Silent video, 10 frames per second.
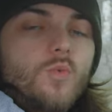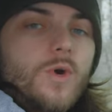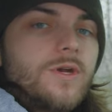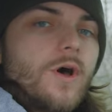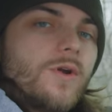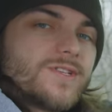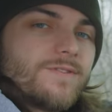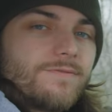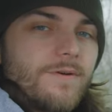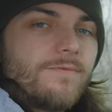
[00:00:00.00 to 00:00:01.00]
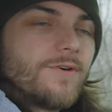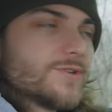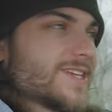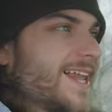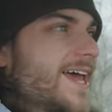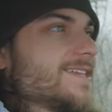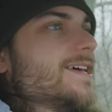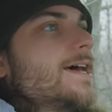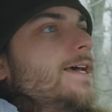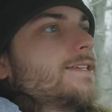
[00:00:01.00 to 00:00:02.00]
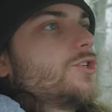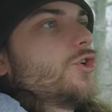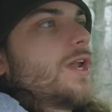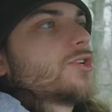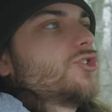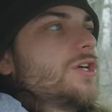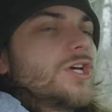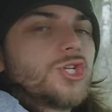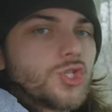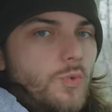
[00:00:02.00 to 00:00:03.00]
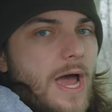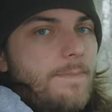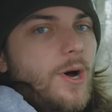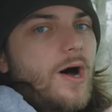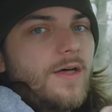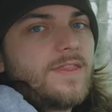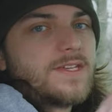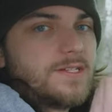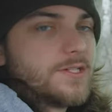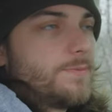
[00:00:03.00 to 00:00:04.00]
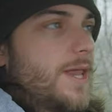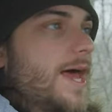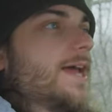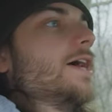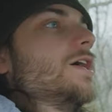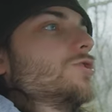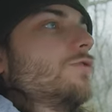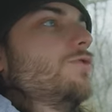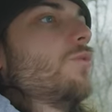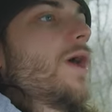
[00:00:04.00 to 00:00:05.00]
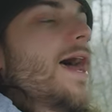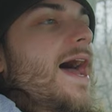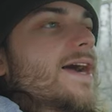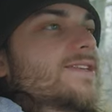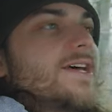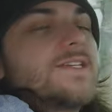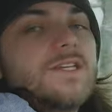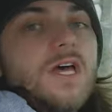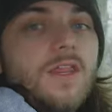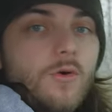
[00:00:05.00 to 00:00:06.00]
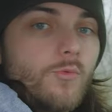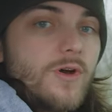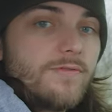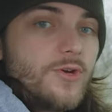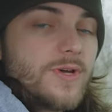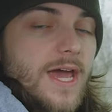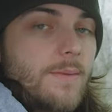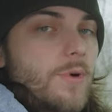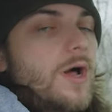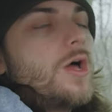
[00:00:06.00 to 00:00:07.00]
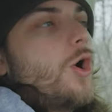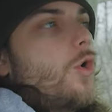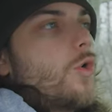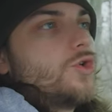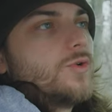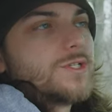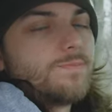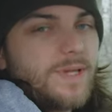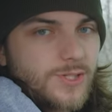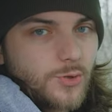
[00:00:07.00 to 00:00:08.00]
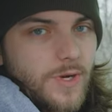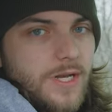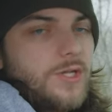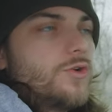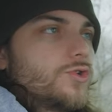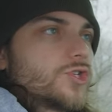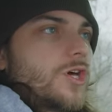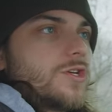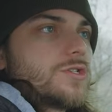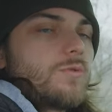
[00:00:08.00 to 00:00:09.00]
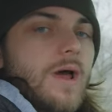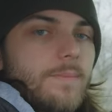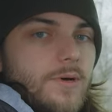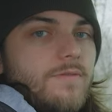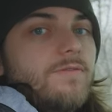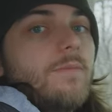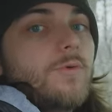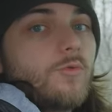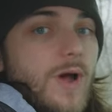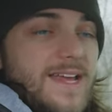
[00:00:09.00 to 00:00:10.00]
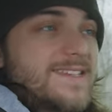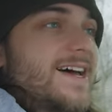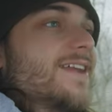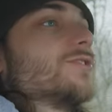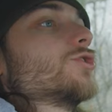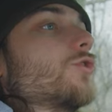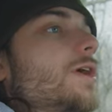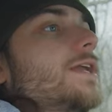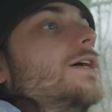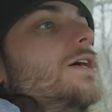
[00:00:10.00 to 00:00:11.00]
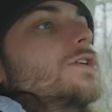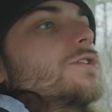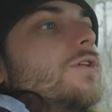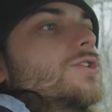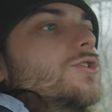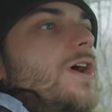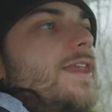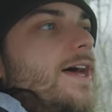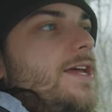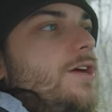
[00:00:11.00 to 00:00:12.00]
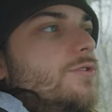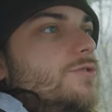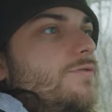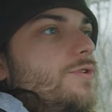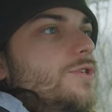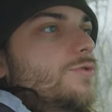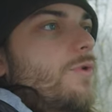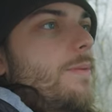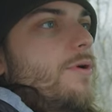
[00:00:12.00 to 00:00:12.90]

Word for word: you wouldn't notice from first glance is that you can actually swipe on this display. So if you want to access the rear view camera or do a split screen, you're just going to swipe from the right side of the screen. So let's try that here. So if we swipe